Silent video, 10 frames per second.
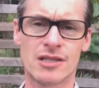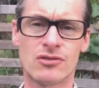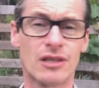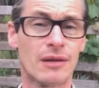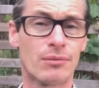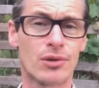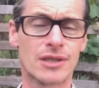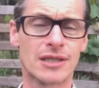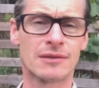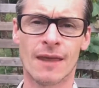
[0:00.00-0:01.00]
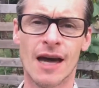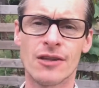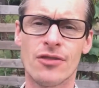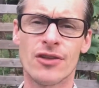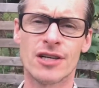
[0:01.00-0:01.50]
It's really important.
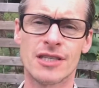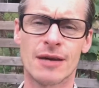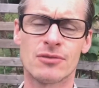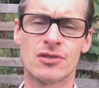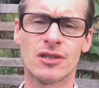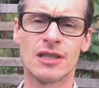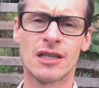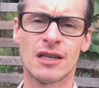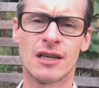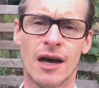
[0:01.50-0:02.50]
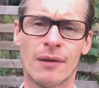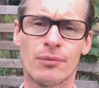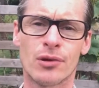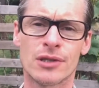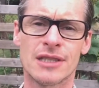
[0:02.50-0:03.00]
And the third type is really uh,
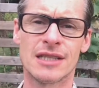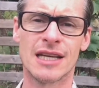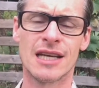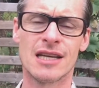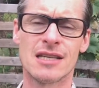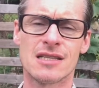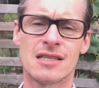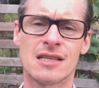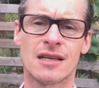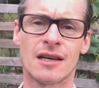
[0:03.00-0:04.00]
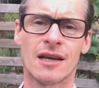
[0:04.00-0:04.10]
important is